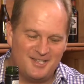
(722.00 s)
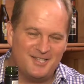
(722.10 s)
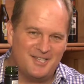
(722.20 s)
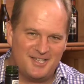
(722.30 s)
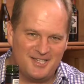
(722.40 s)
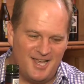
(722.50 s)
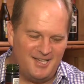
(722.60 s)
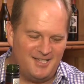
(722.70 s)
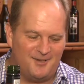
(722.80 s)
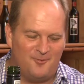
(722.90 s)
is this
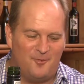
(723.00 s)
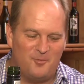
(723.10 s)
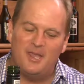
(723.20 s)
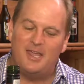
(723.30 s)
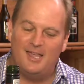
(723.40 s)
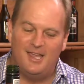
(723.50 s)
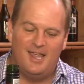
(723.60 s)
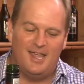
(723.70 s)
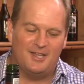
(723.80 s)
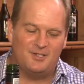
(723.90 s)
exciting, for me,
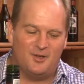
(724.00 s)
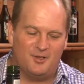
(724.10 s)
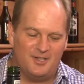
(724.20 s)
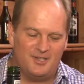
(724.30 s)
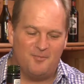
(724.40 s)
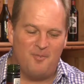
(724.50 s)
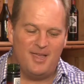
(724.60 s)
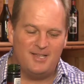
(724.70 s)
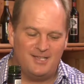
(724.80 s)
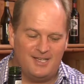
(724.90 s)
it's got these
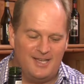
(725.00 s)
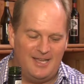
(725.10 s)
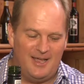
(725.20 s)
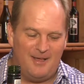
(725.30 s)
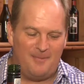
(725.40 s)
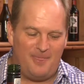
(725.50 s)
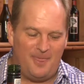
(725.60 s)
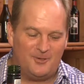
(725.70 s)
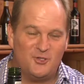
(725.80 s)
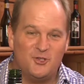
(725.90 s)
amazingly
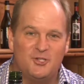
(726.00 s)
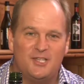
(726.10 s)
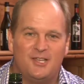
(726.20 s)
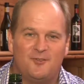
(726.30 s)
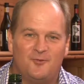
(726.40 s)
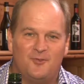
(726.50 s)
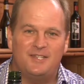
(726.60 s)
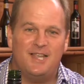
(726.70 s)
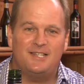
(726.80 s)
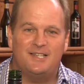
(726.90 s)
juicy and
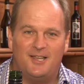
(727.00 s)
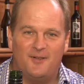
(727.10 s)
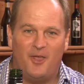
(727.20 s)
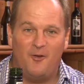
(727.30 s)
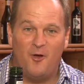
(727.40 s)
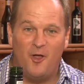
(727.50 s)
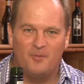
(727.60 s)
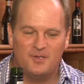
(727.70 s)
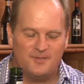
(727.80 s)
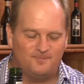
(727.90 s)
fantastic
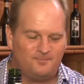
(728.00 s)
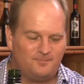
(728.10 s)
aromas.